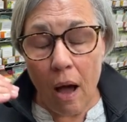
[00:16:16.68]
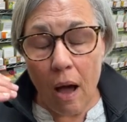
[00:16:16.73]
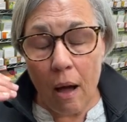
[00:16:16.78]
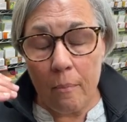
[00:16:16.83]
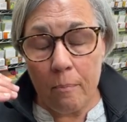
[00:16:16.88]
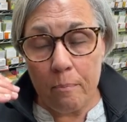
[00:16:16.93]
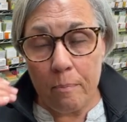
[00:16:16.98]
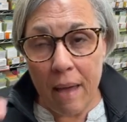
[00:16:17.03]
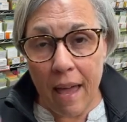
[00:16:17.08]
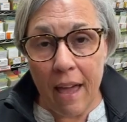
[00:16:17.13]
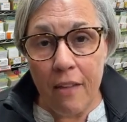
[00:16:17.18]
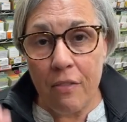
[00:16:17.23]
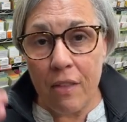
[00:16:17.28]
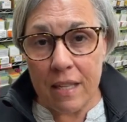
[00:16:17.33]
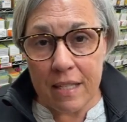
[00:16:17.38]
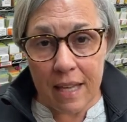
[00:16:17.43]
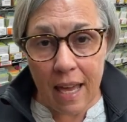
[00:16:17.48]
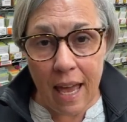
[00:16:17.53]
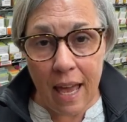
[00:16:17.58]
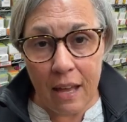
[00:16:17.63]
um,
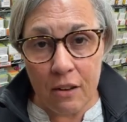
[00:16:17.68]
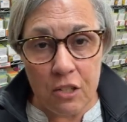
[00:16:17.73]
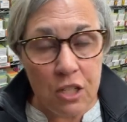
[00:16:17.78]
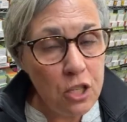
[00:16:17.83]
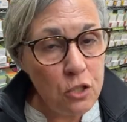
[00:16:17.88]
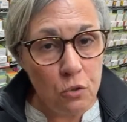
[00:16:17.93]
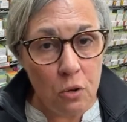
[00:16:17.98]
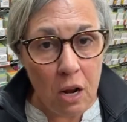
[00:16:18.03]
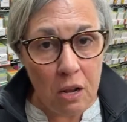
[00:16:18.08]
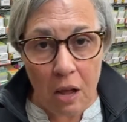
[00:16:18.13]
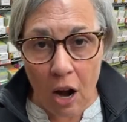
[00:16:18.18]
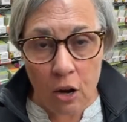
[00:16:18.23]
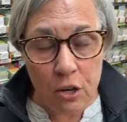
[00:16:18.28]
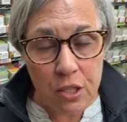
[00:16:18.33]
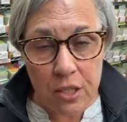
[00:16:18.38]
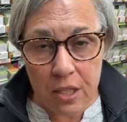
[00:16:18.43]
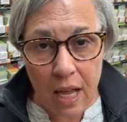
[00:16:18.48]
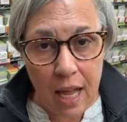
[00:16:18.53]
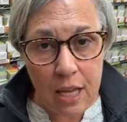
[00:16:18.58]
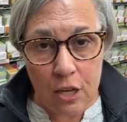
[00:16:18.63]
bed that's had just
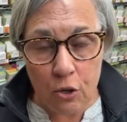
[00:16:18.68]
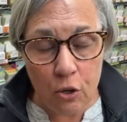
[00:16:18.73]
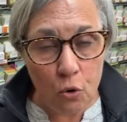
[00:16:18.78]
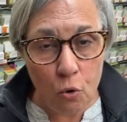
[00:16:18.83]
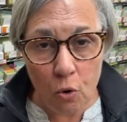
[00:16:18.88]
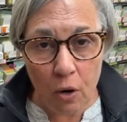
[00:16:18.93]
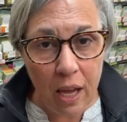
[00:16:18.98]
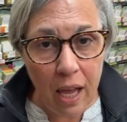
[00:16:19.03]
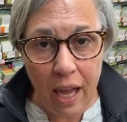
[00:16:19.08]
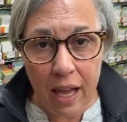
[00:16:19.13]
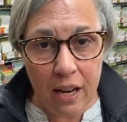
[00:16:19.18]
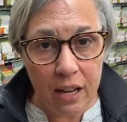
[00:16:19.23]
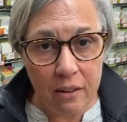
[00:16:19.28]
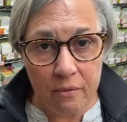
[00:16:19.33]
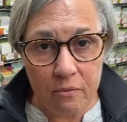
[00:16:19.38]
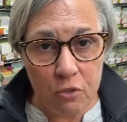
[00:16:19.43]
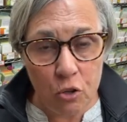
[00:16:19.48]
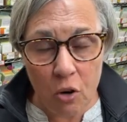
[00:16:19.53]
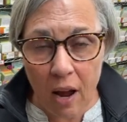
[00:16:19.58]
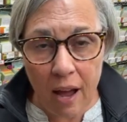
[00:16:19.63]
our standard
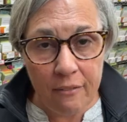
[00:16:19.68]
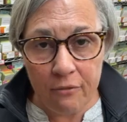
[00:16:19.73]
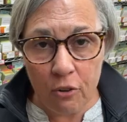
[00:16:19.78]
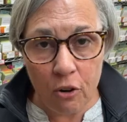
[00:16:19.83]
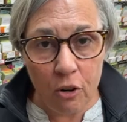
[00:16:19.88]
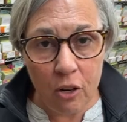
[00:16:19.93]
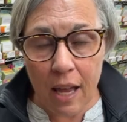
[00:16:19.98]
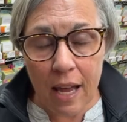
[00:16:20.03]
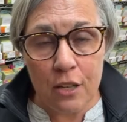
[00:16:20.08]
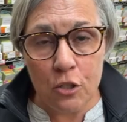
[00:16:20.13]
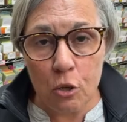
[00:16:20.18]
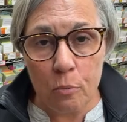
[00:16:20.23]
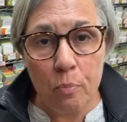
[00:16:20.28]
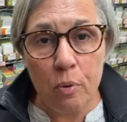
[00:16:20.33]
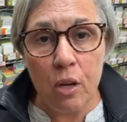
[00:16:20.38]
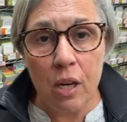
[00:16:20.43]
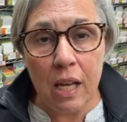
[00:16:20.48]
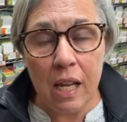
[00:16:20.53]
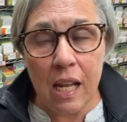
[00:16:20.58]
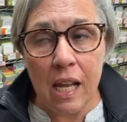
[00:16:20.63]
organic dry fertilizer
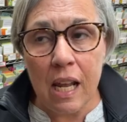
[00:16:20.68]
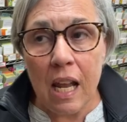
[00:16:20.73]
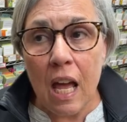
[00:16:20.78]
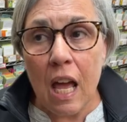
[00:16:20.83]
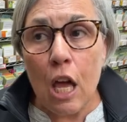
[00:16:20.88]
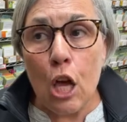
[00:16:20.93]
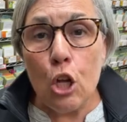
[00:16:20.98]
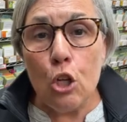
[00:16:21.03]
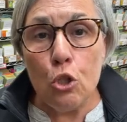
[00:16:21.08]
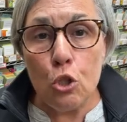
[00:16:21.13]
put in it.